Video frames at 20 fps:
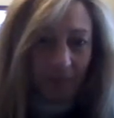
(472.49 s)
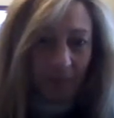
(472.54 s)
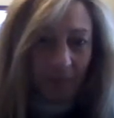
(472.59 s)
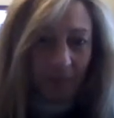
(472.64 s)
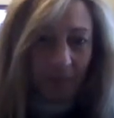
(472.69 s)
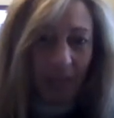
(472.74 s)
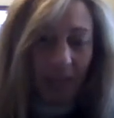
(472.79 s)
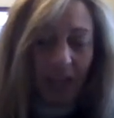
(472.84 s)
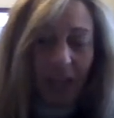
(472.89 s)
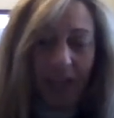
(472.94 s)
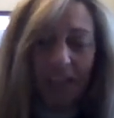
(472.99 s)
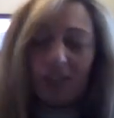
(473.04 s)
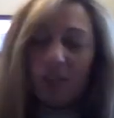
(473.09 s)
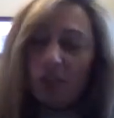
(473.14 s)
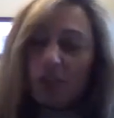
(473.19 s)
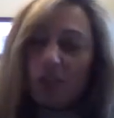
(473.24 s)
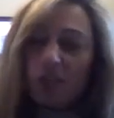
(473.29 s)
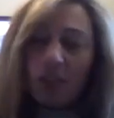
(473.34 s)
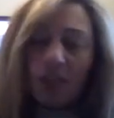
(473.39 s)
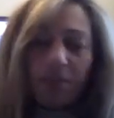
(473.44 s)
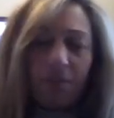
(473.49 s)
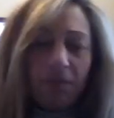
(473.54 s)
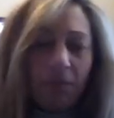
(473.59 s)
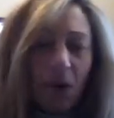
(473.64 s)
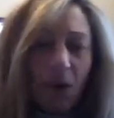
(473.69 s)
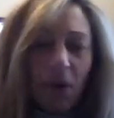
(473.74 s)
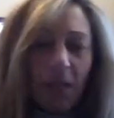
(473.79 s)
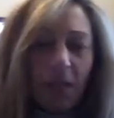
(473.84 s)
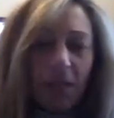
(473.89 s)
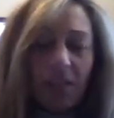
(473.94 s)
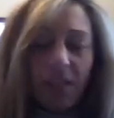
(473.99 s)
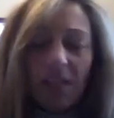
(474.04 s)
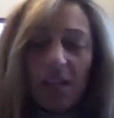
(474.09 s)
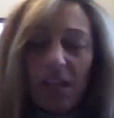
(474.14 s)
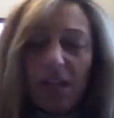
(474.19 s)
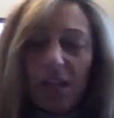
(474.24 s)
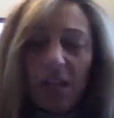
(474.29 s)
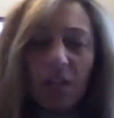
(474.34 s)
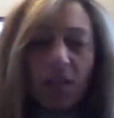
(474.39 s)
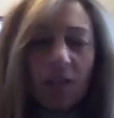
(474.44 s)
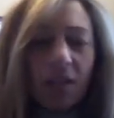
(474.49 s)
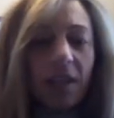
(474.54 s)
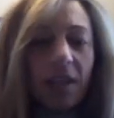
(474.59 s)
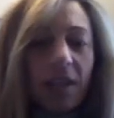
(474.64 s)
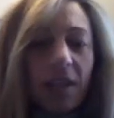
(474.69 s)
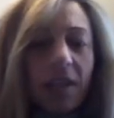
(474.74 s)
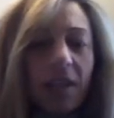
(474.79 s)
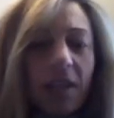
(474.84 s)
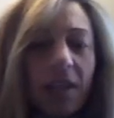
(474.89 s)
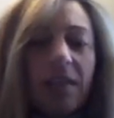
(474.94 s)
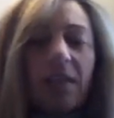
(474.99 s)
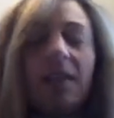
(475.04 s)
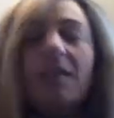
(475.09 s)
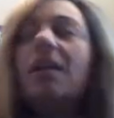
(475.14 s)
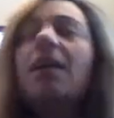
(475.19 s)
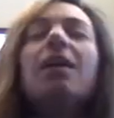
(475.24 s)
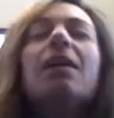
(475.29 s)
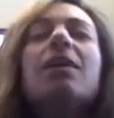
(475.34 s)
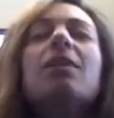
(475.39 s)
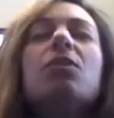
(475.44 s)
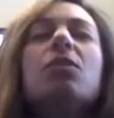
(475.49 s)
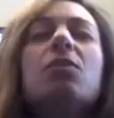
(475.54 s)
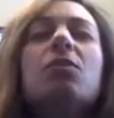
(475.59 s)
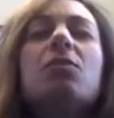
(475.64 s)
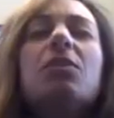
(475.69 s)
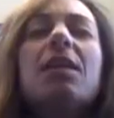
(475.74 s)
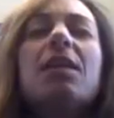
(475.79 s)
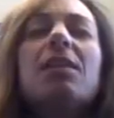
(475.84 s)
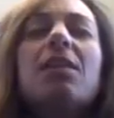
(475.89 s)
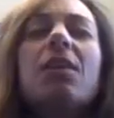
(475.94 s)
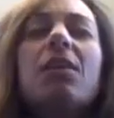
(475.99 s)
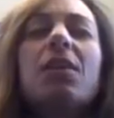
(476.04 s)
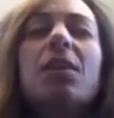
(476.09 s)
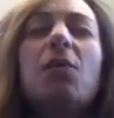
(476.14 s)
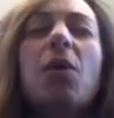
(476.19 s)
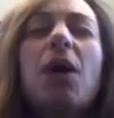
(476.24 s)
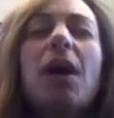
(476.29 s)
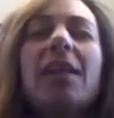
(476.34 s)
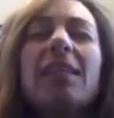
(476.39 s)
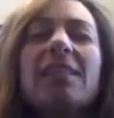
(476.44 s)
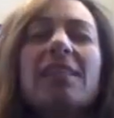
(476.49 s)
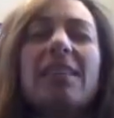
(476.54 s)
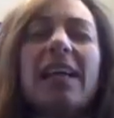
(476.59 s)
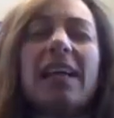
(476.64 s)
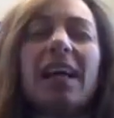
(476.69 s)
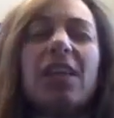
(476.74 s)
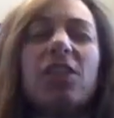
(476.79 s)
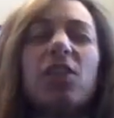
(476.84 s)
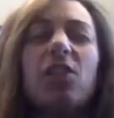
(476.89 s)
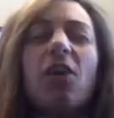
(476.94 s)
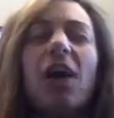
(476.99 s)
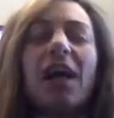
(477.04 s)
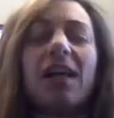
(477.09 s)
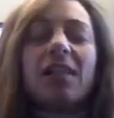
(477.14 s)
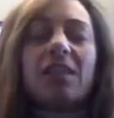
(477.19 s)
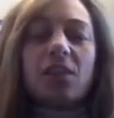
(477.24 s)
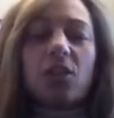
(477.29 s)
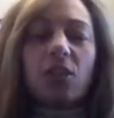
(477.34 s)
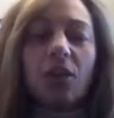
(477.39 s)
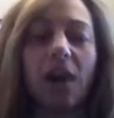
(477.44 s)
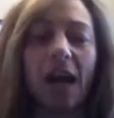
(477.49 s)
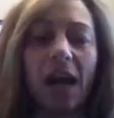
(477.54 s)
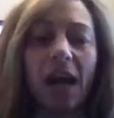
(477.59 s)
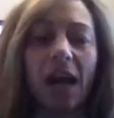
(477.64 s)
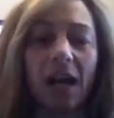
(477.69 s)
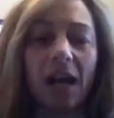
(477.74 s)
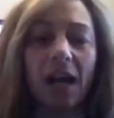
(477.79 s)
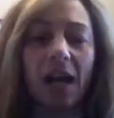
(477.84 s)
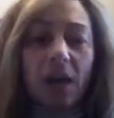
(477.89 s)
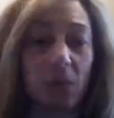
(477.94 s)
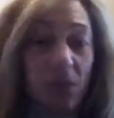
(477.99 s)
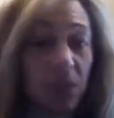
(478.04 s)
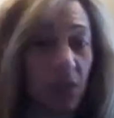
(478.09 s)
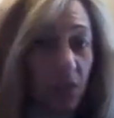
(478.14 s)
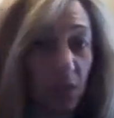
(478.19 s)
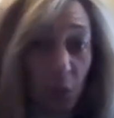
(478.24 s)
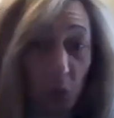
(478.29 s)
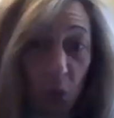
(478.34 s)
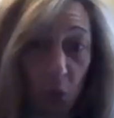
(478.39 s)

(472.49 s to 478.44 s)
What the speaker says: Okay, so you can focus, you can do this all you want and say attract, which is